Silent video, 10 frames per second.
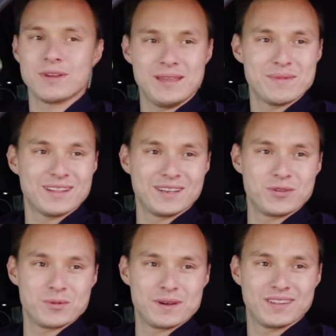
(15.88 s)
view
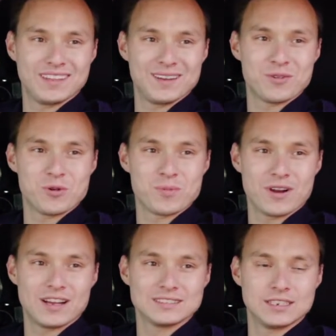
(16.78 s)
police officers and
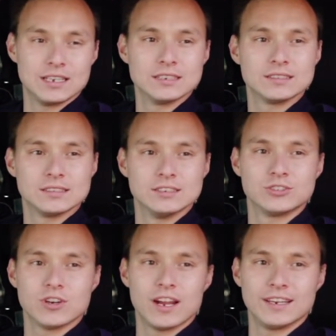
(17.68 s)
law enforcement as an
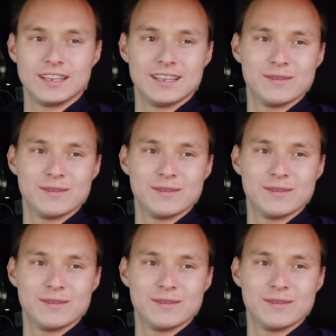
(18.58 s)
industry